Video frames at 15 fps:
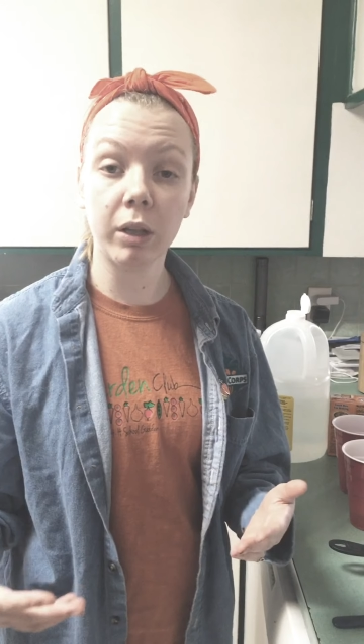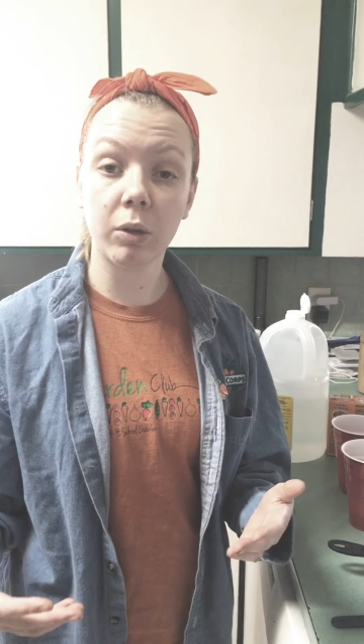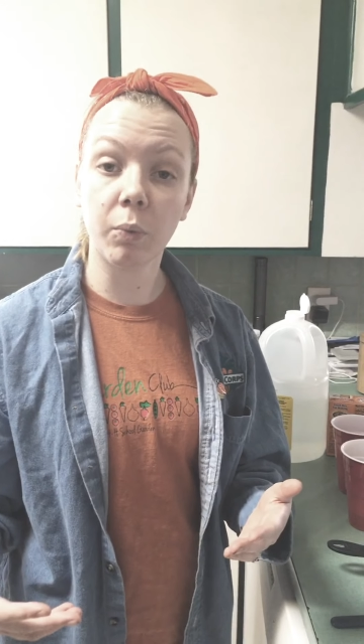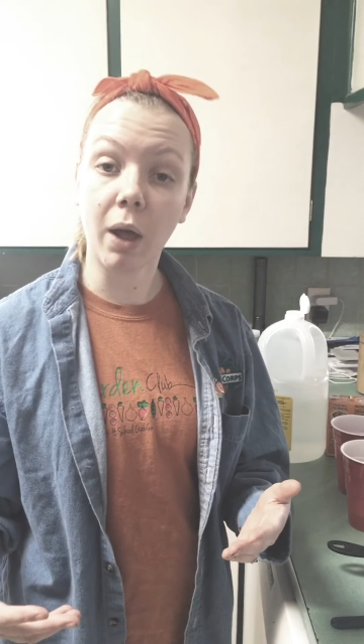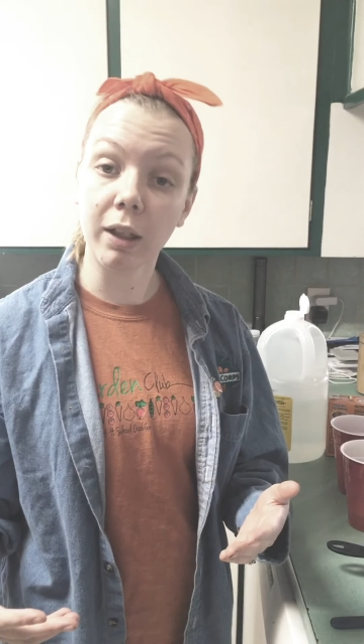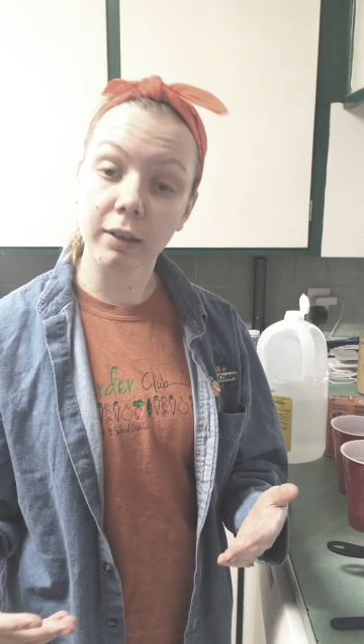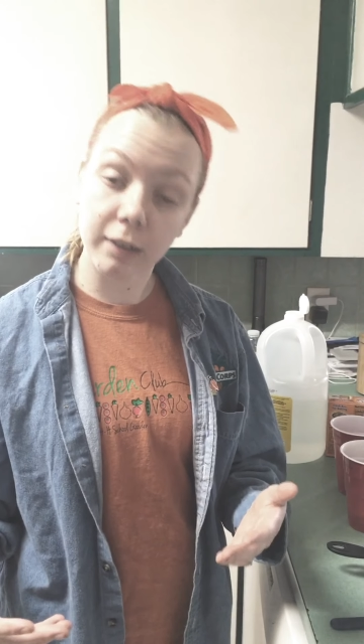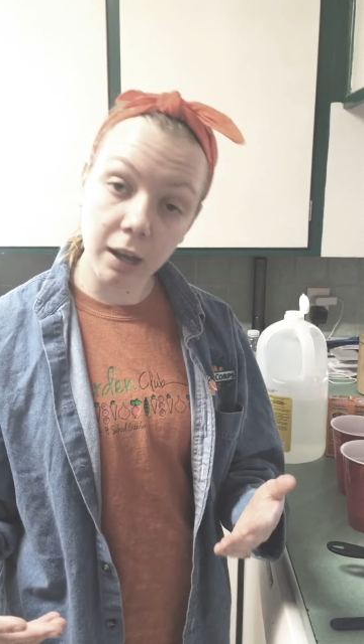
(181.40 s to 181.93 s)

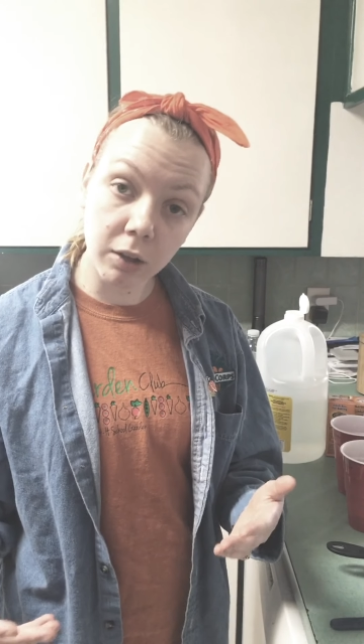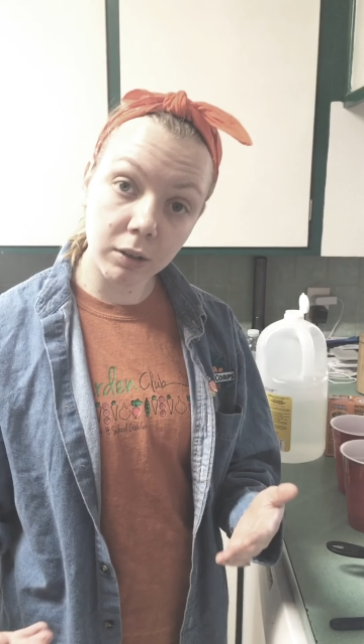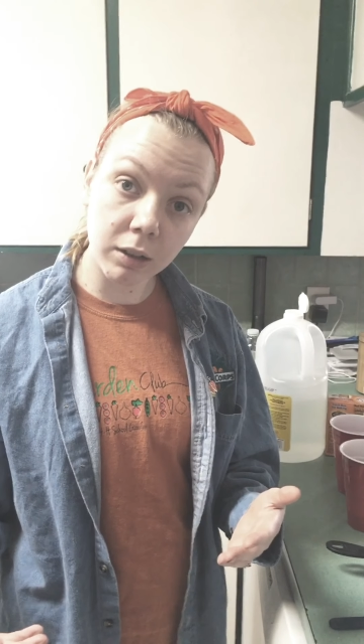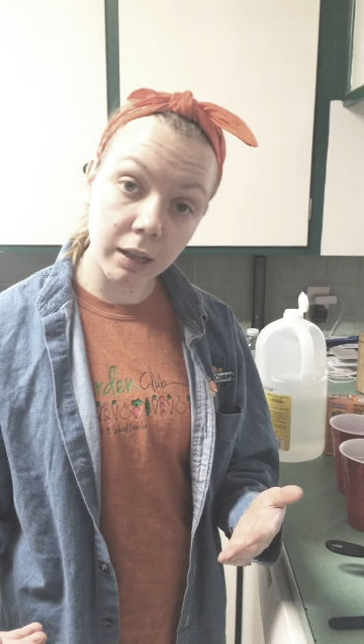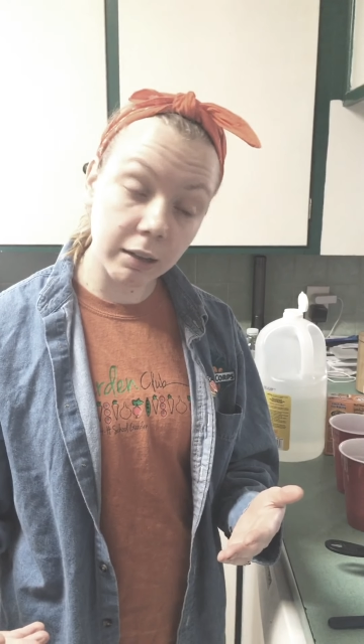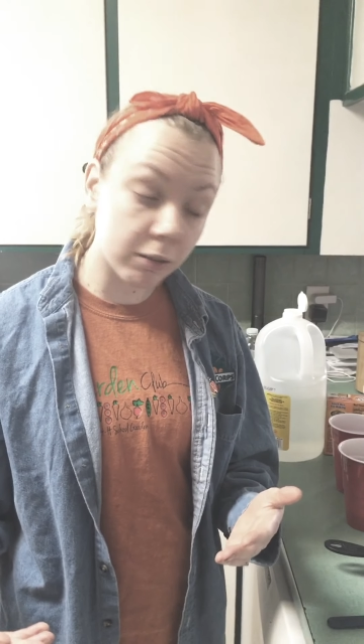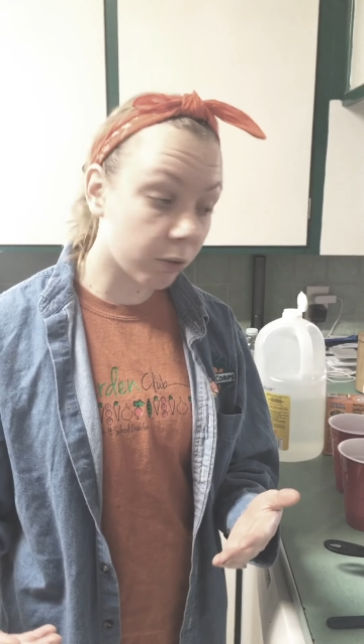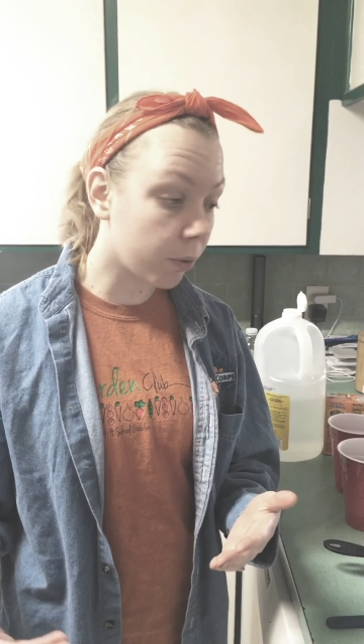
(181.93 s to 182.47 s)
well in
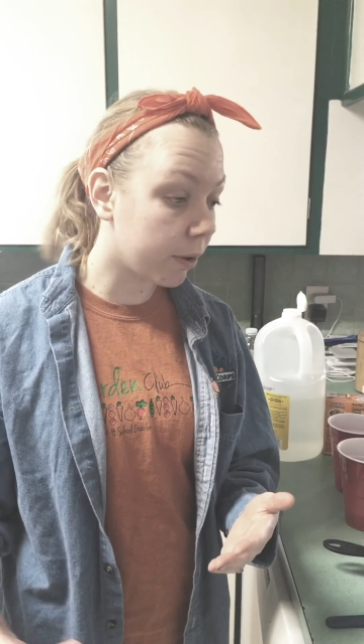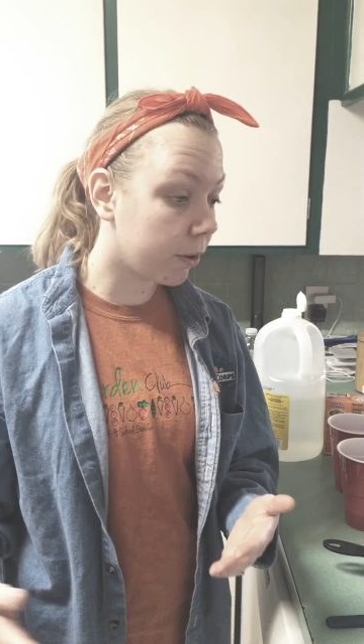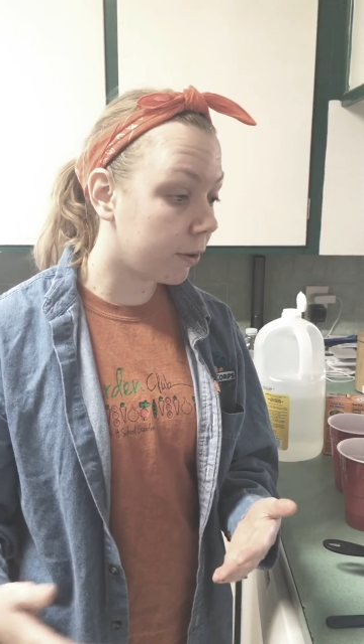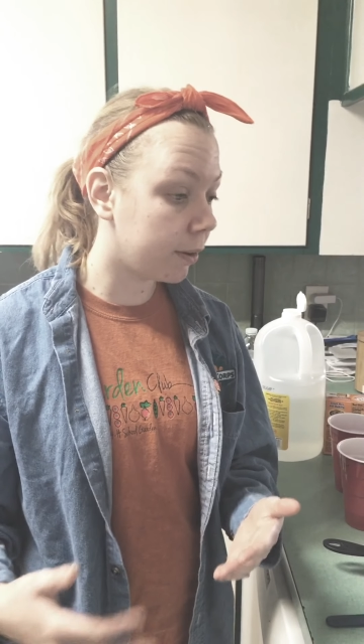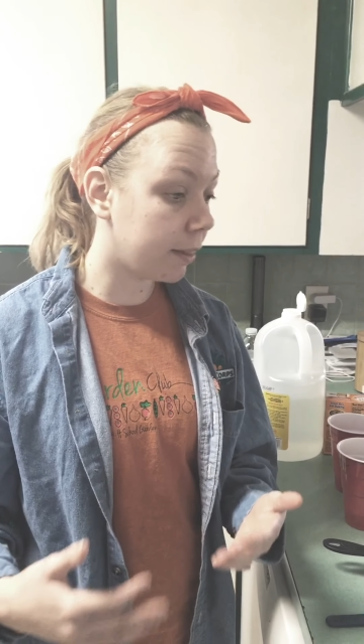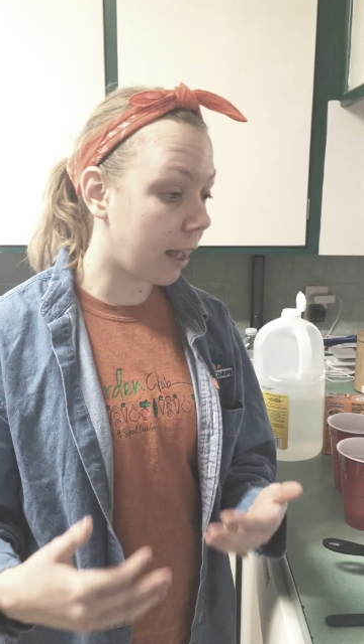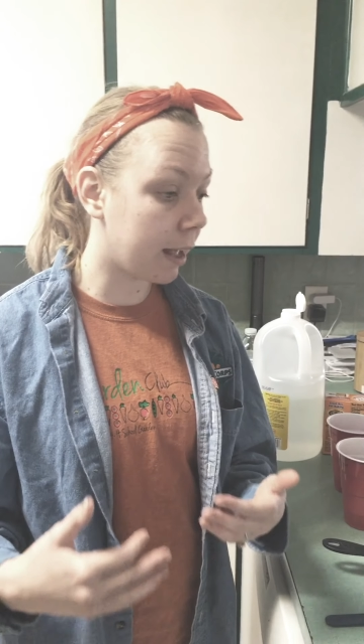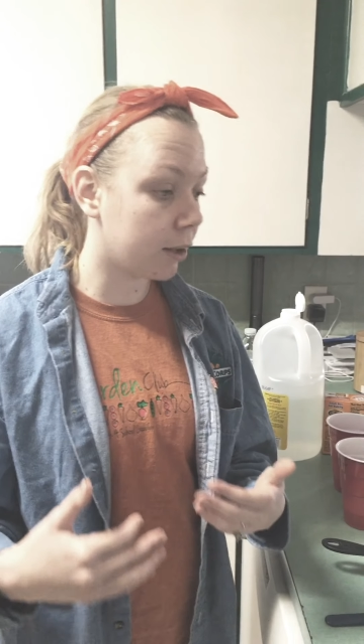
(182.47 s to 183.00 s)
alkaline soil, and
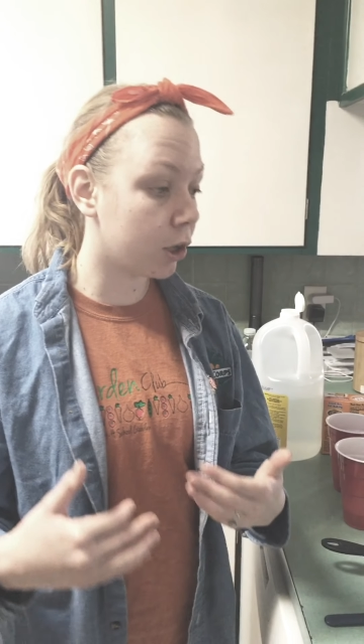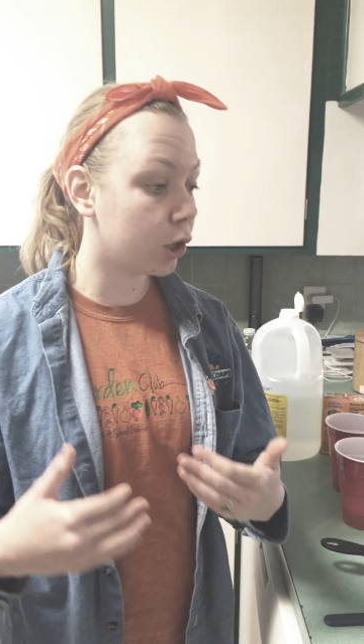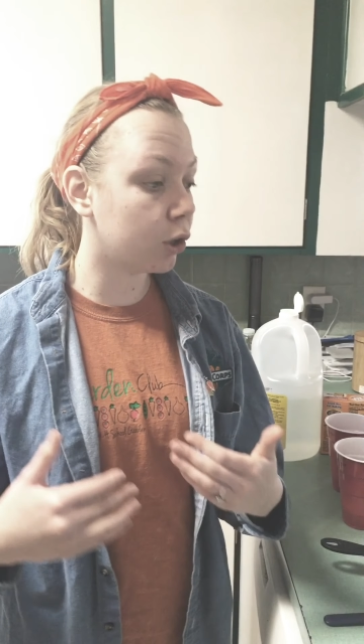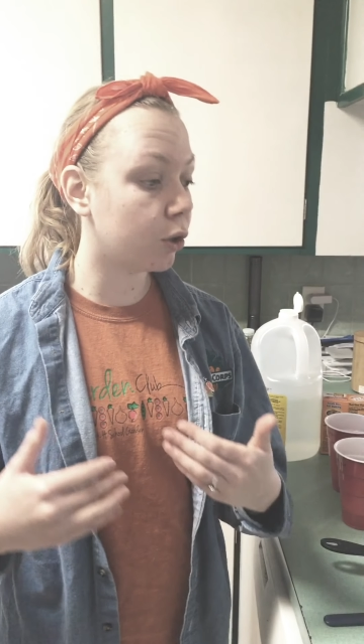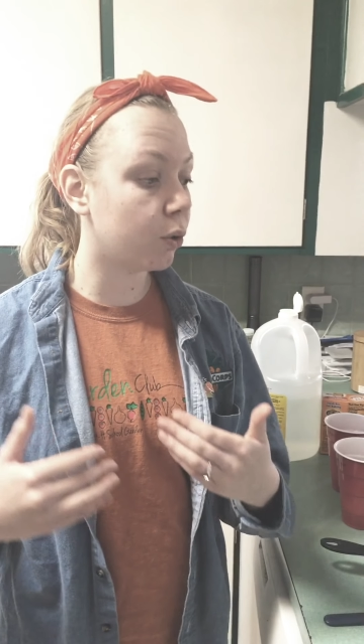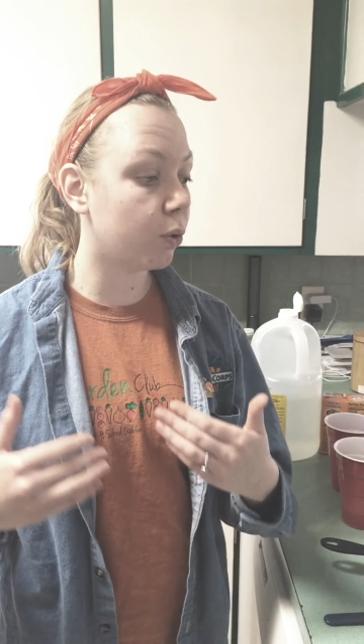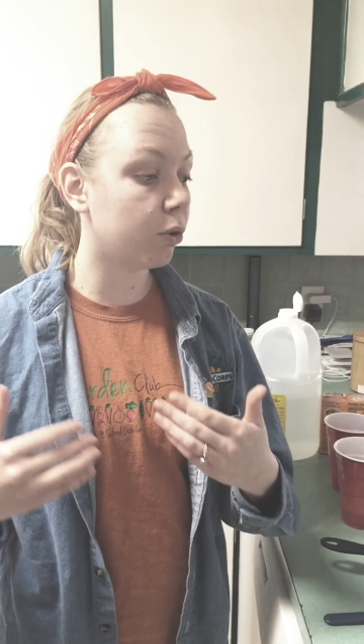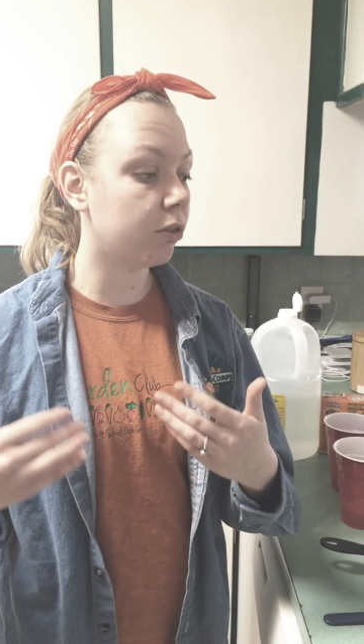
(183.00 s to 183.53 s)
that
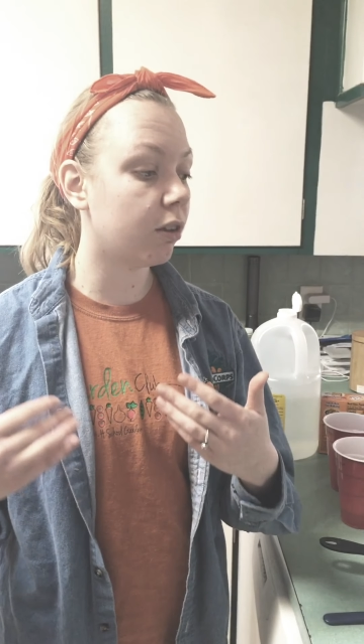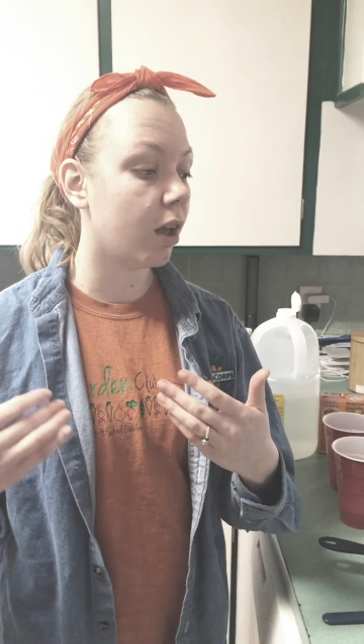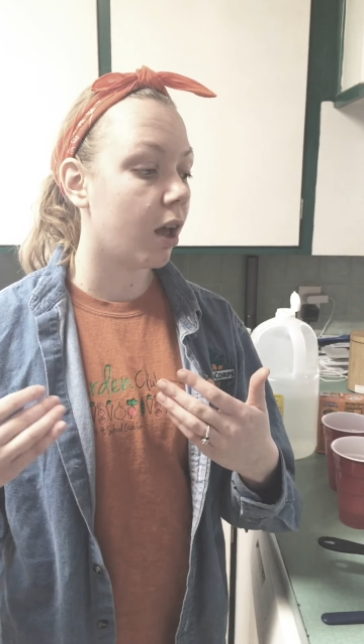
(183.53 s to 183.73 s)
includes